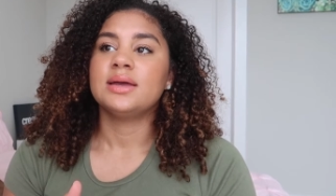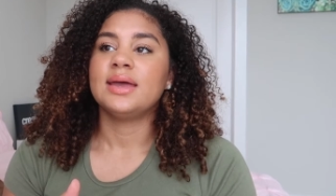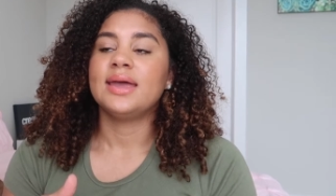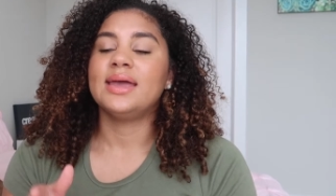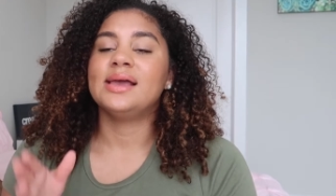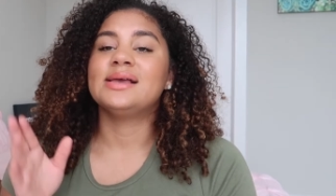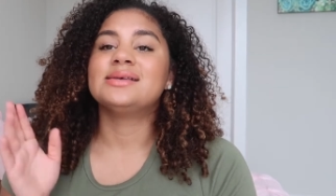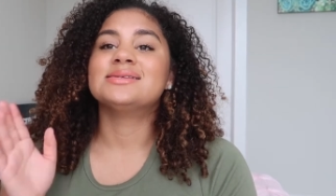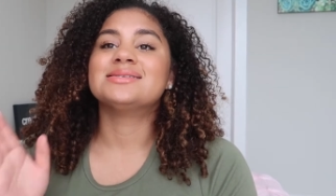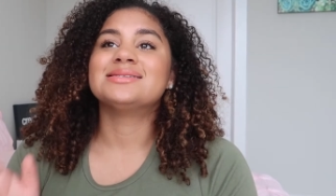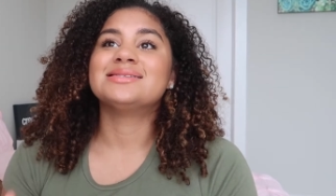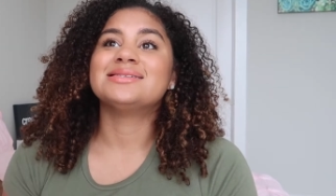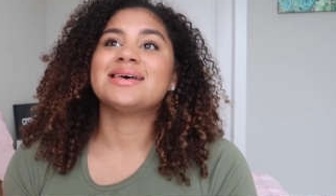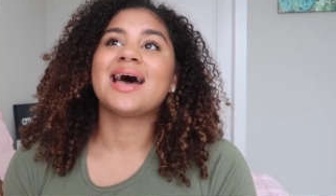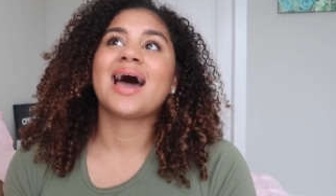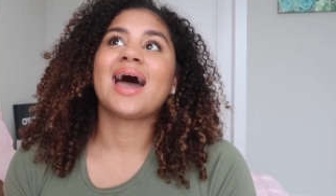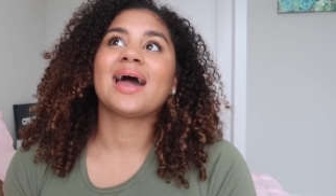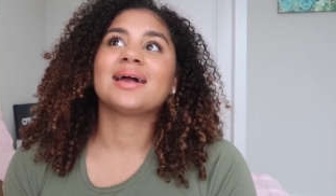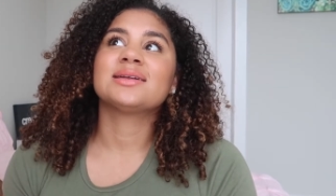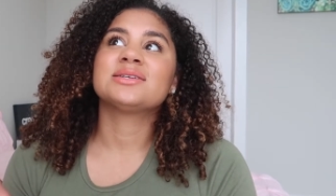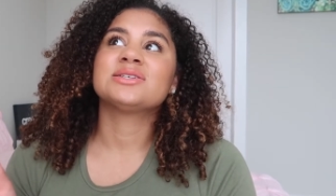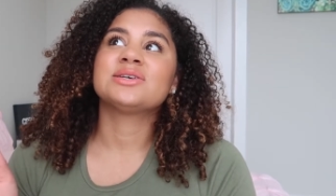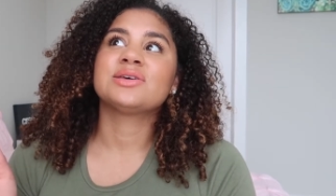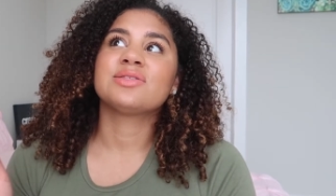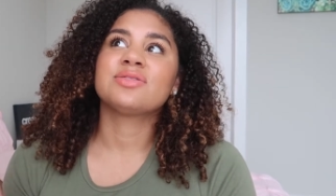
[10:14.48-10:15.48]

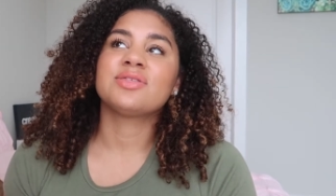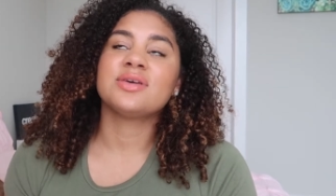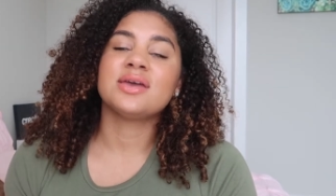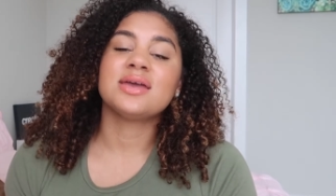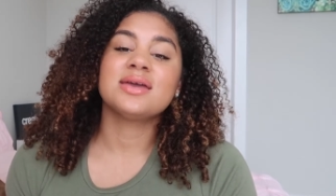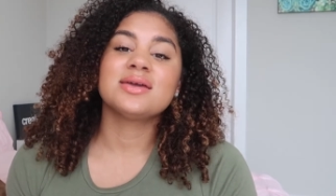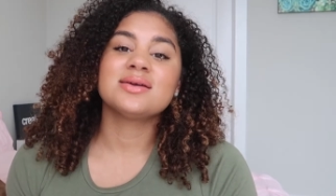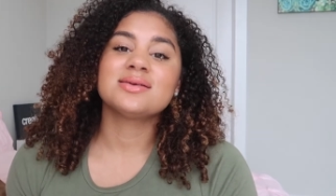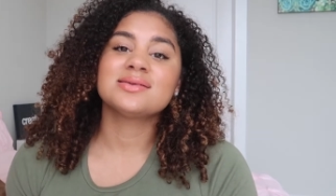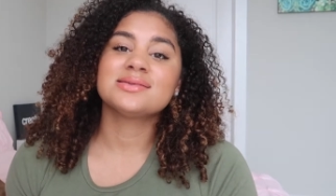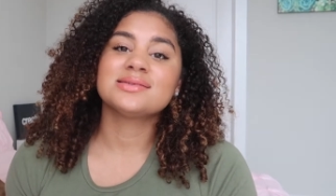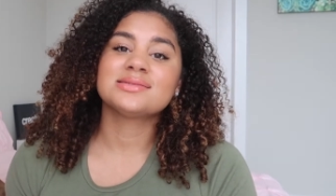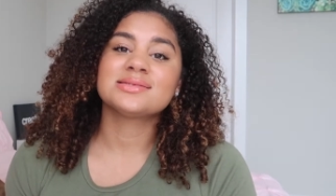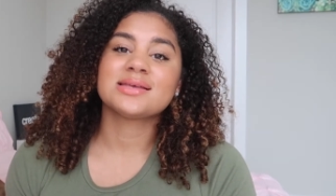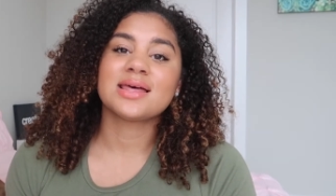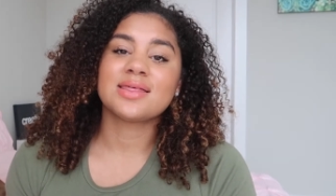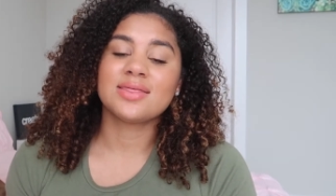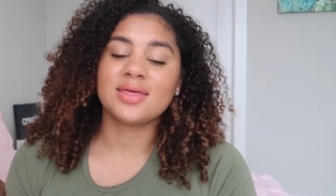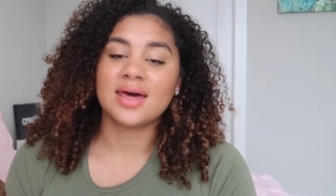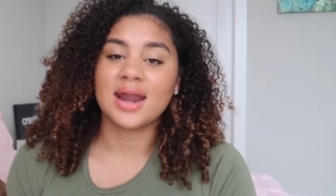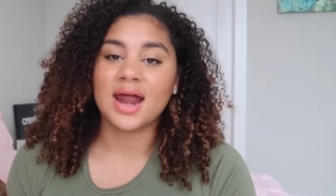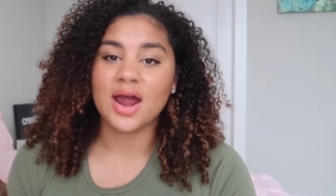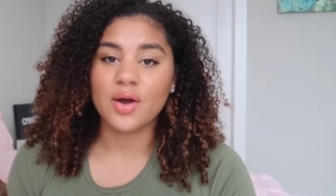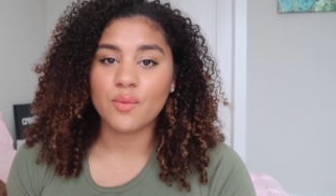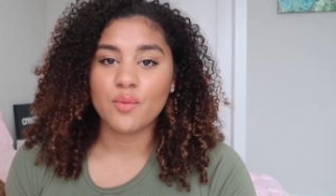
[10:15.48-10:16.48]
exact things
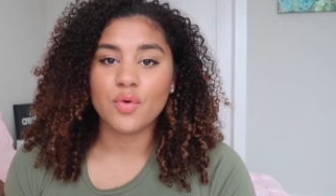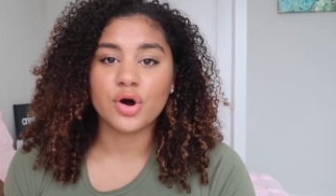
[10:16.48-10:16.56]
that I